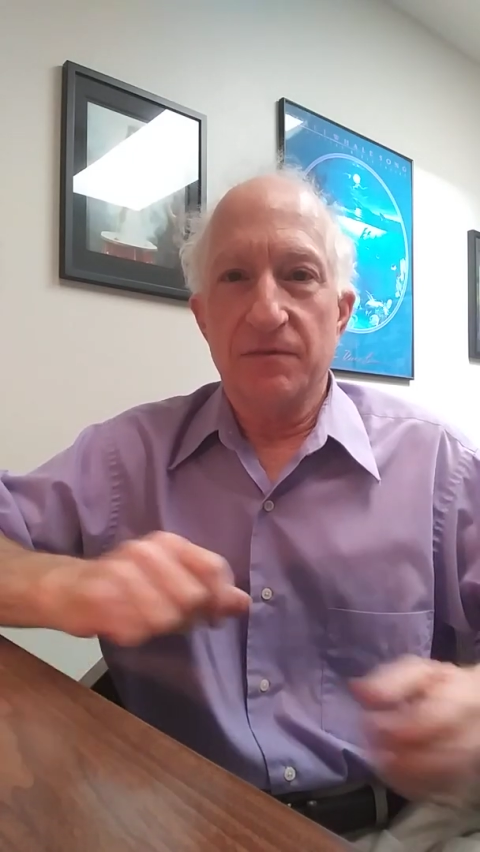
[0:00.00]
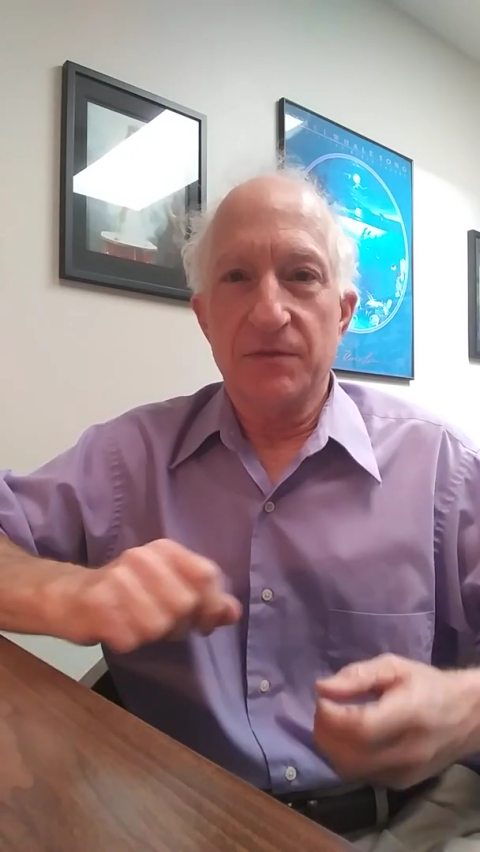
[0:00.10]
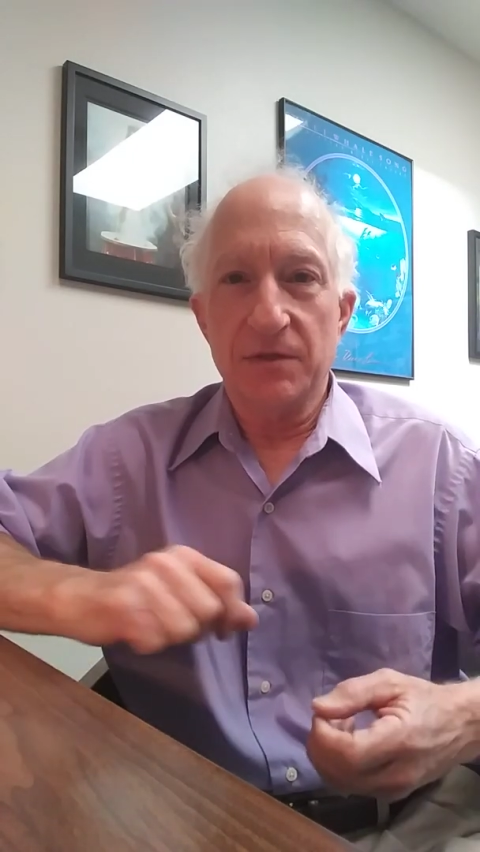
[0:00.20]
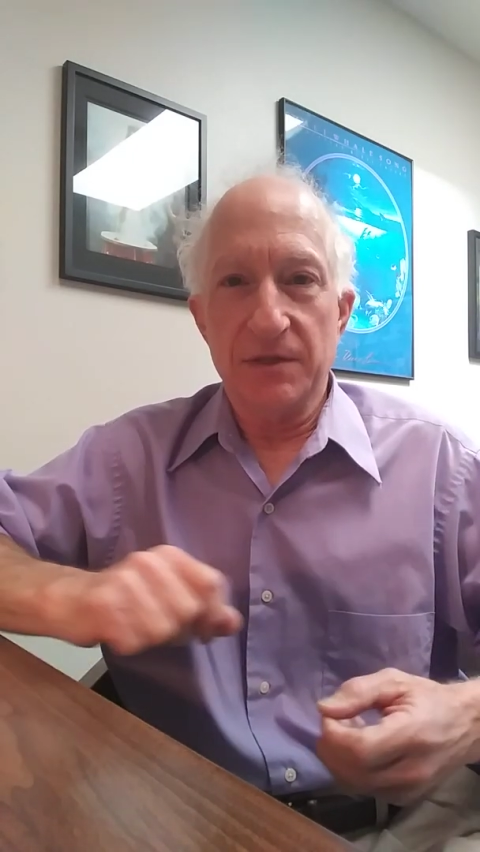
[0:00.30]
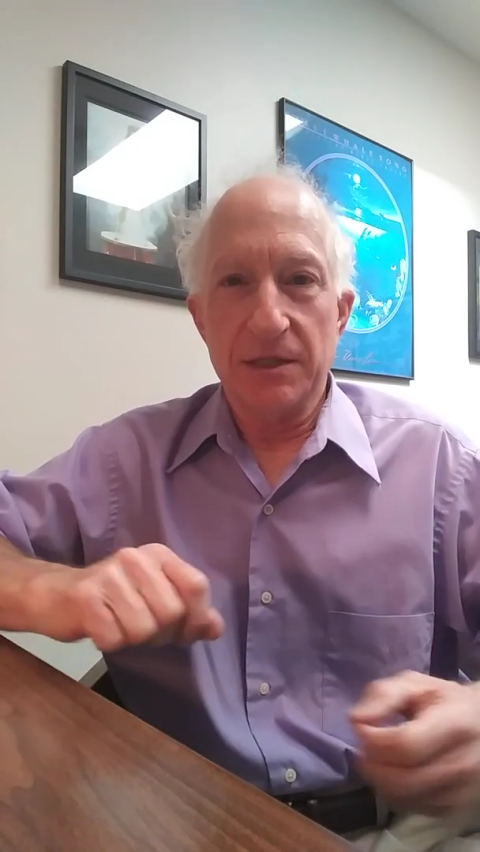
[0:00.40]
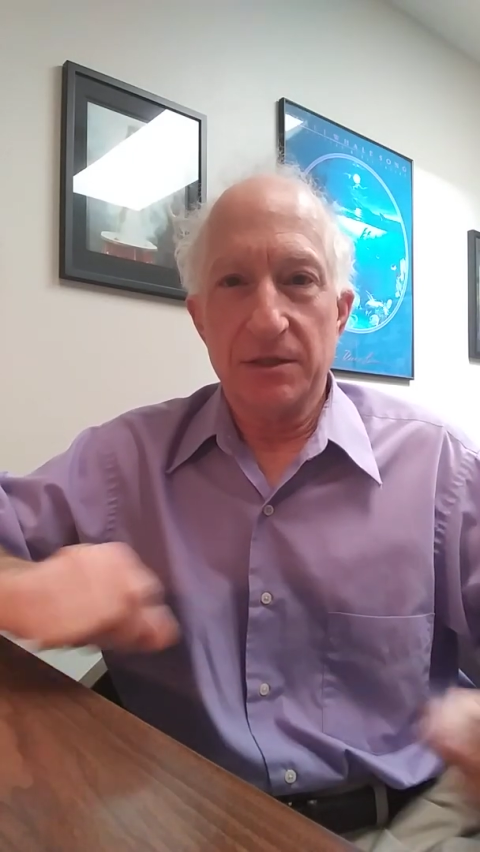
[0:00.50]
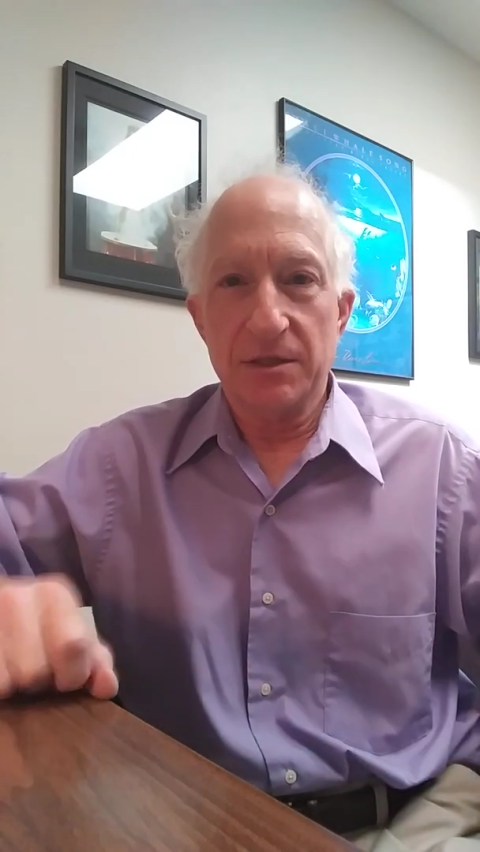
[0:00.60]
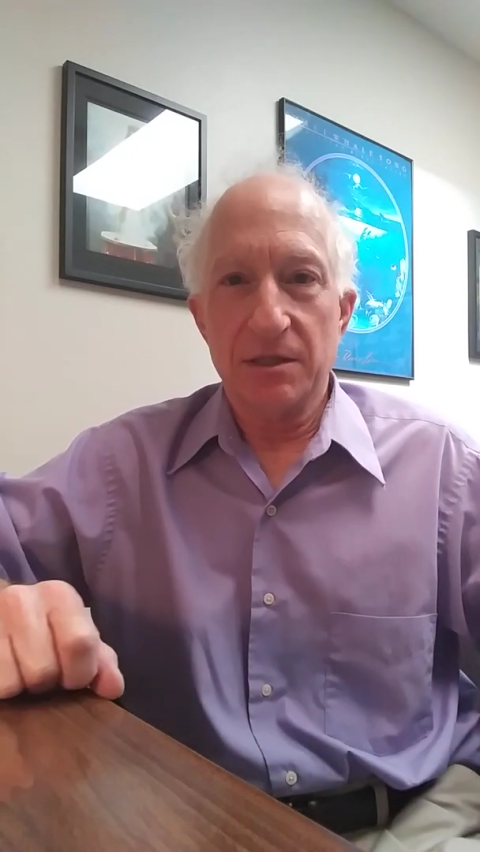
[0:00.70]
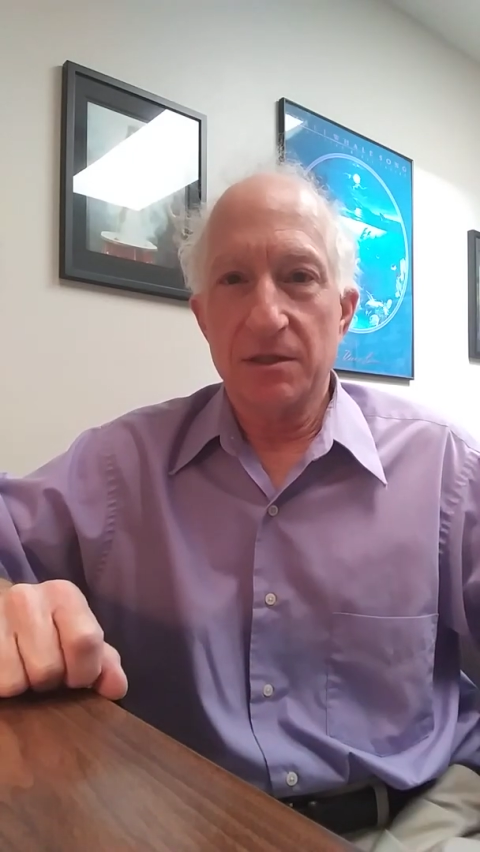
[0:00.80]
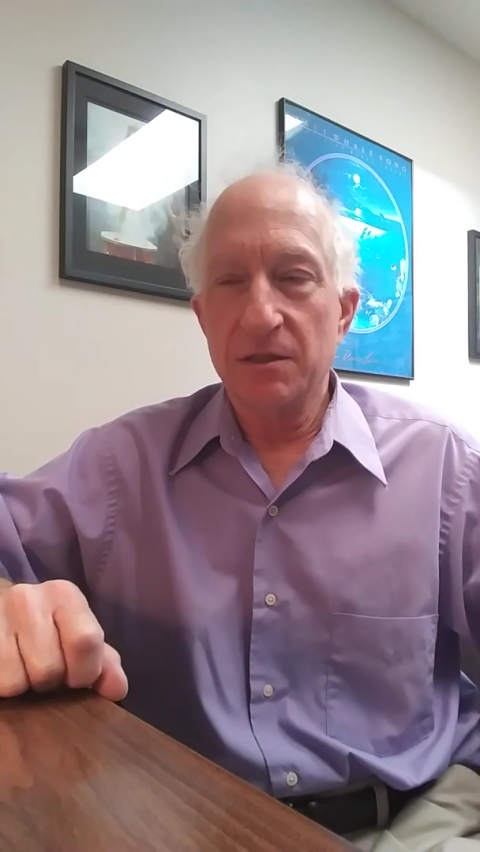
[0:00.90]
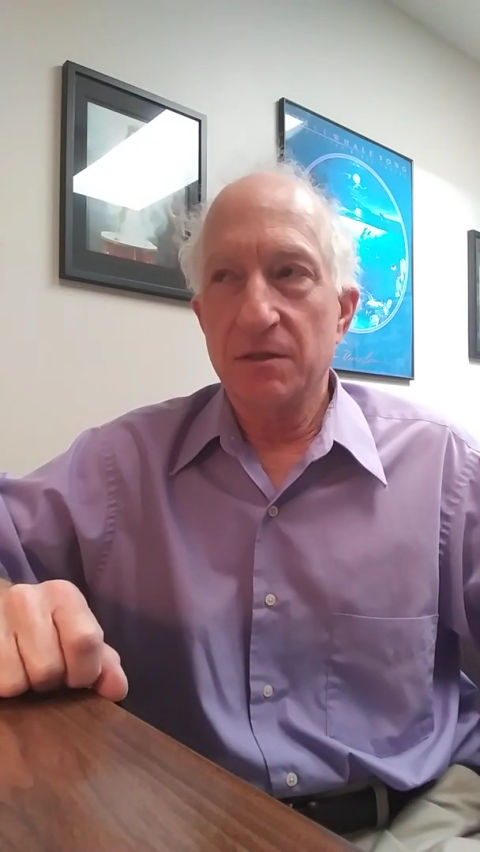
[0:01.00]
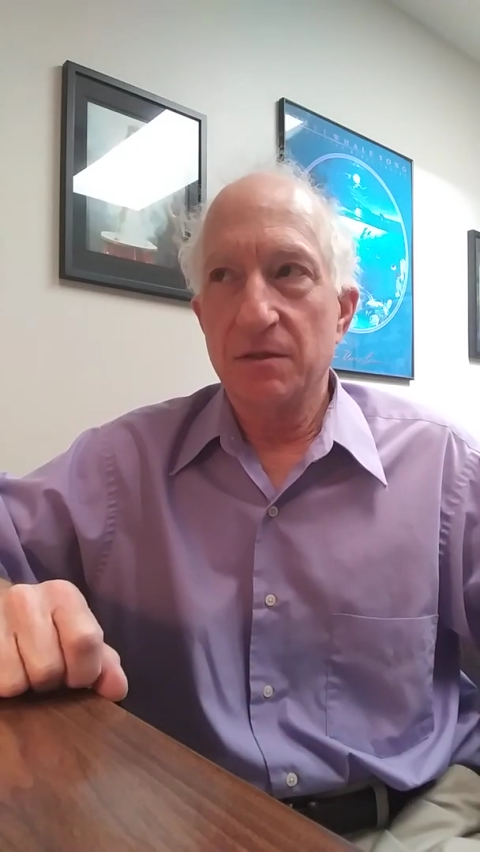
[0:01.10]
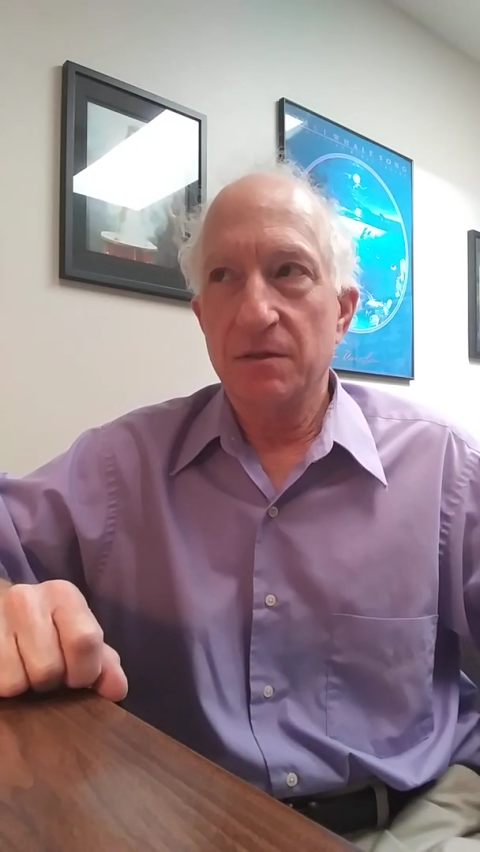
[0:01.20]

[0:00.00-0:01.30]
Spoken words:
filling out the test says,